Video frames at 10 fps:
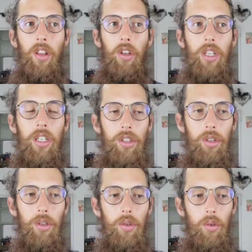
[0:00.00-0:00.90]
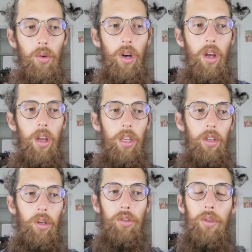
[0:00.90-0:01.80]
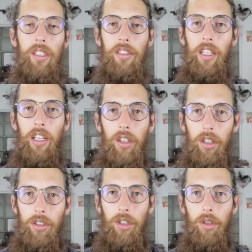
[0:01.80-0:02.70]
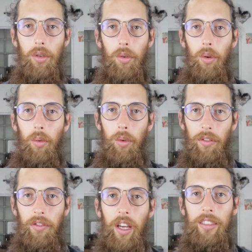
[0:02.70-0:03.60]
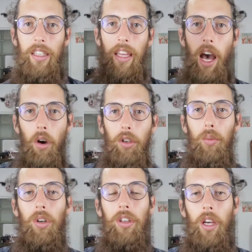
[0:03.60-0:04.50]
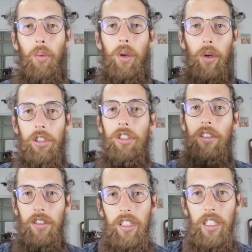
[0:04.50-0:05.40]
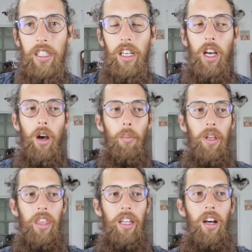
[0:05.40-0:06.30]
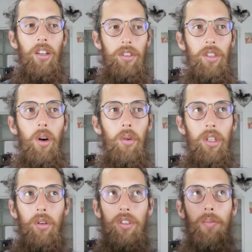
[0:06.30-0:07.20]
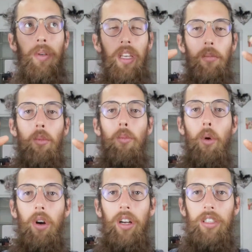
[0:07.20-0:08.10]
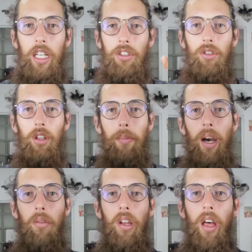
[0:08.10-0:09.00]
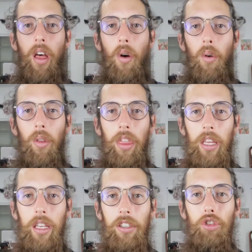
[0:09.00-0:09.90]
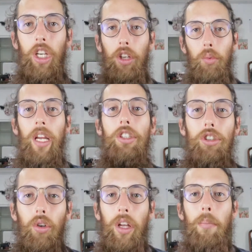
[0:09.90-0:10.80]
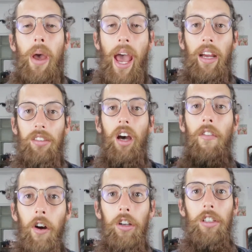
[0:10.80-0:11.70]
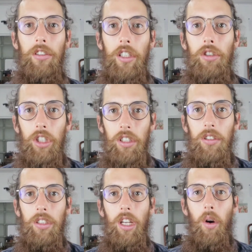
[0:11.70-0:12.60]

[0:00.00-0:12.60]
looking to, address the inner to reflect the outer world that we wish to see, but then also, just being more intentional about the generational impact of our decisions.